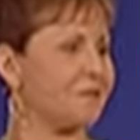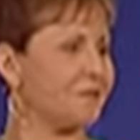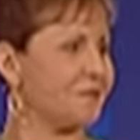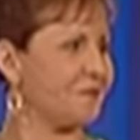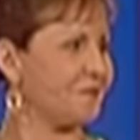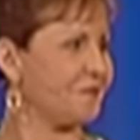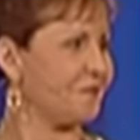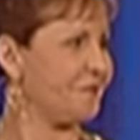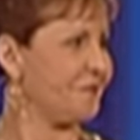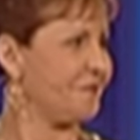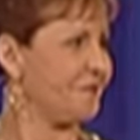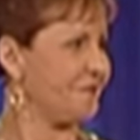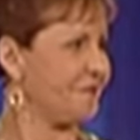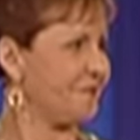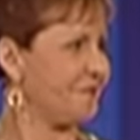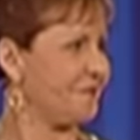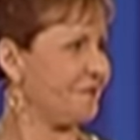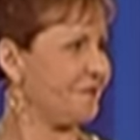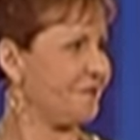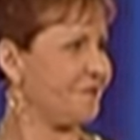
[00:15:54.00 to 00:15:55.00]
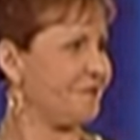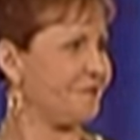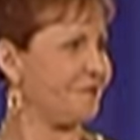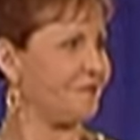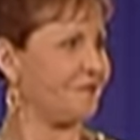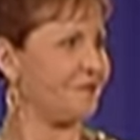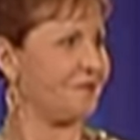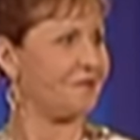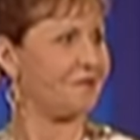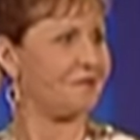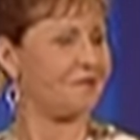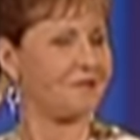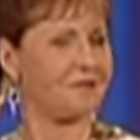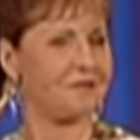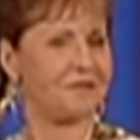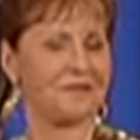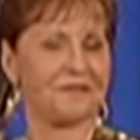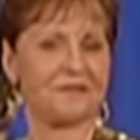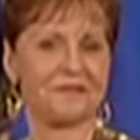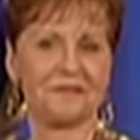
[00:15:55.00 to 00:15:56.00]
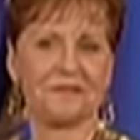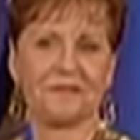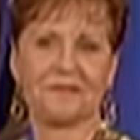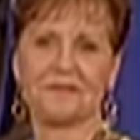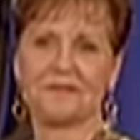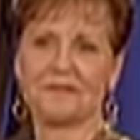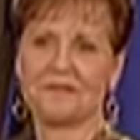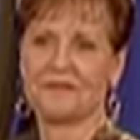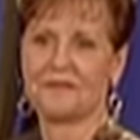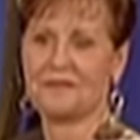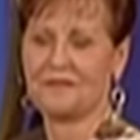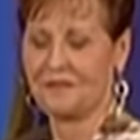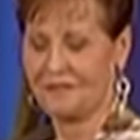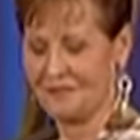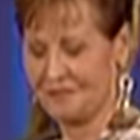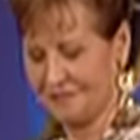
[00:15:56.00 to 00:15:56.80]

No one is speaking in this clip.